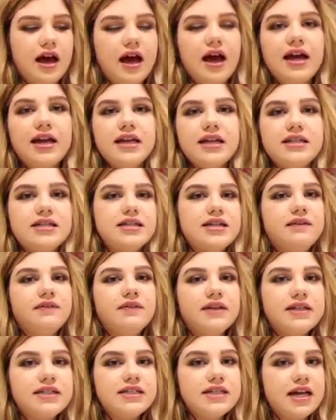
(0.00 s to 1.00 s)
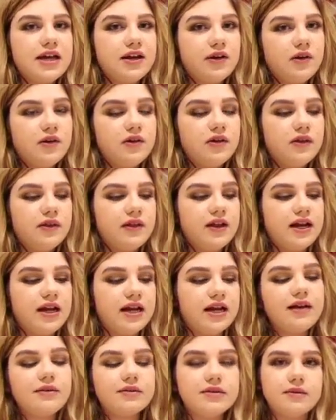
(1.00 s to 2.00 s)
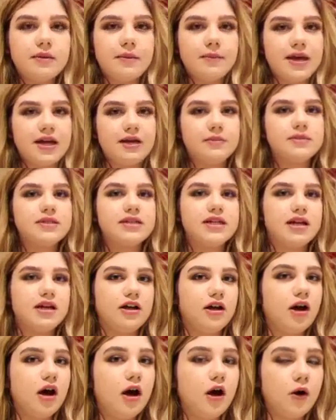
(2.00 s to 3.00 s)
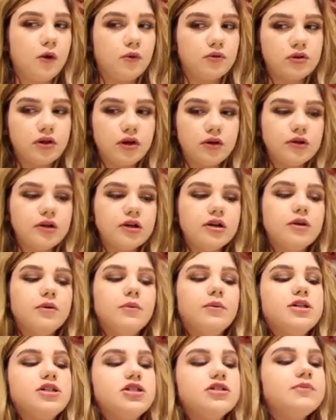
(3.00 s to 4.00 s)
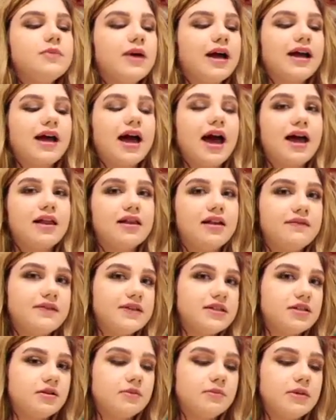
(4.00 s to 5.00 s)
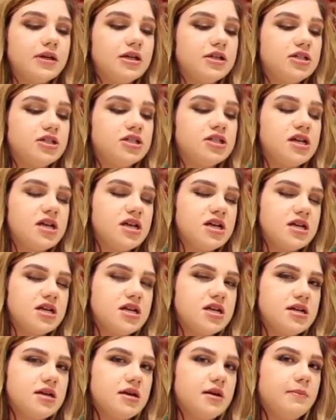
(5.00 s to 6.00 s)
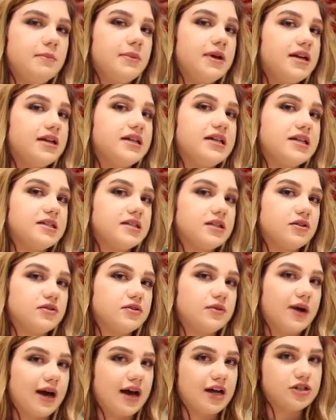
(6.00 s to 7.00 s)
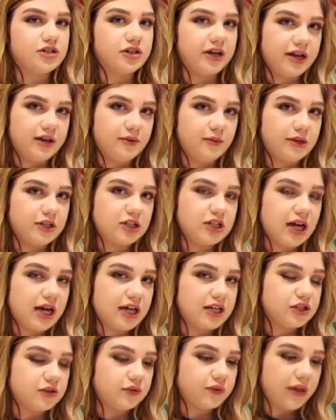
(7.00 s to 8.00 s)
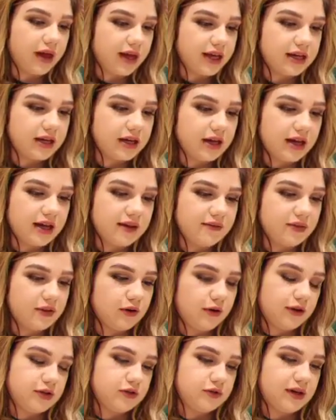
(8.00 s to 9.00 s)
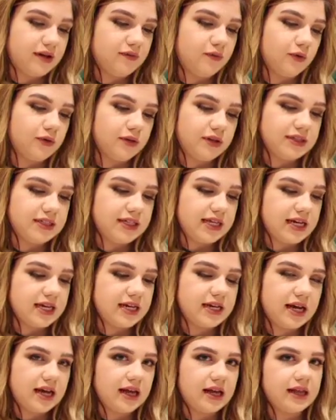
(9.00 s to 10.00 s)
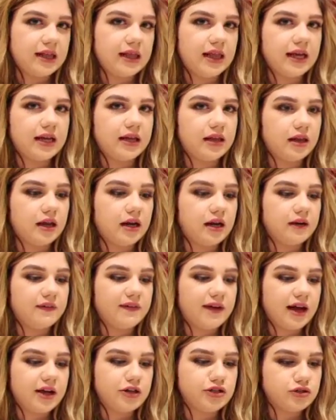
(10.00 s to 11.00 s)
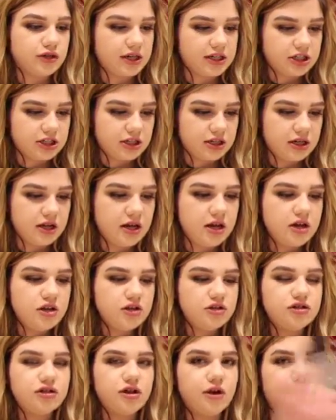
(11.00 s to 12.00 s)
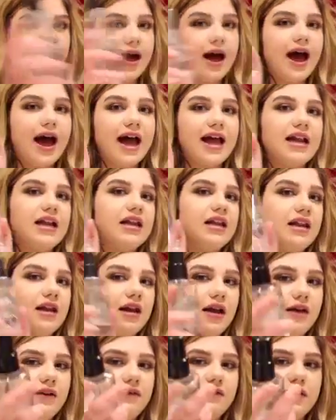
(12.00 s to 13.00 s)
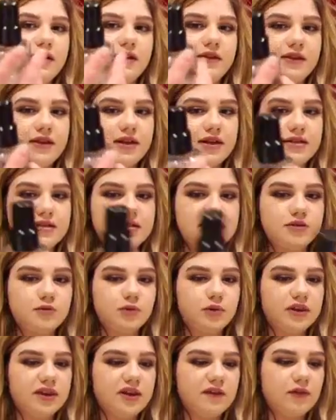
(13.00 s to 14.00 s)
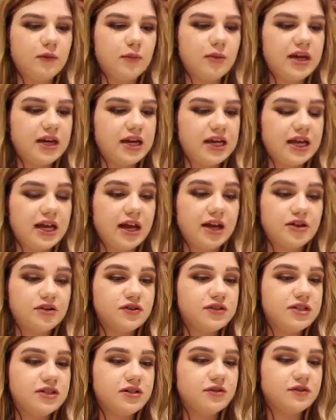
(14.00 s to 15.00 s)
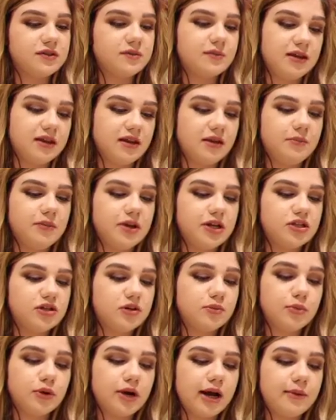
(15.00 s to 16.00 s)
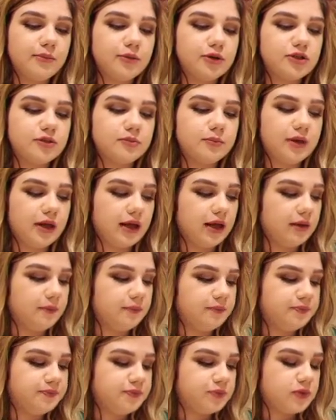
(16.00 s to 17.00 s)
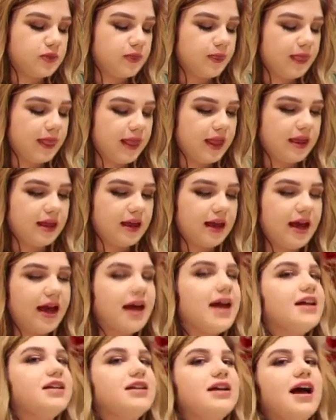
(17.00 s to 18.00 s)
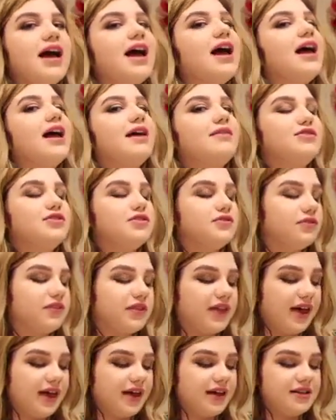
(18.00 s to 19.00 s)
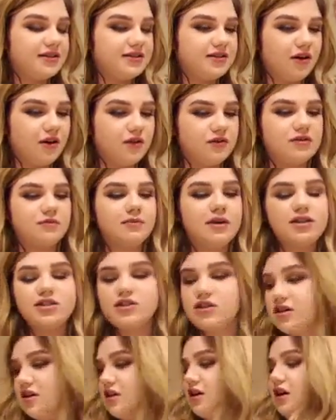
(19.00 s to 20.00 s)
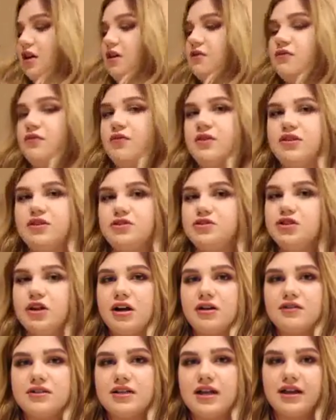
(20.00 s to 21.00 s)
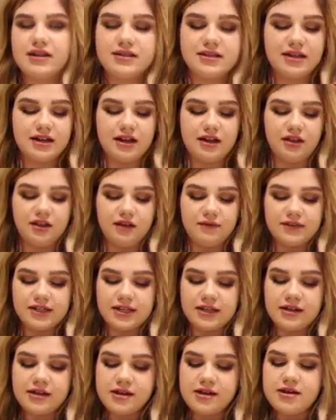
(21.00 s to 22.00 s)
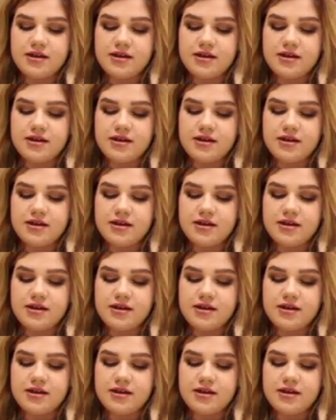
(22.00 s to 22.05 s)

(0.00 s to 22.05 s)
I can definitely tell that it helps my makeup stay on longer, which is why I love it so much. But it does also hydrate, which I do like. Even though I do have oily skin, I like a lot of hydration. So I love this. It's worth every penny. I usually don't spend that much on primers, but I had to for that. It's awesome. I started off with the trial size and I loved it.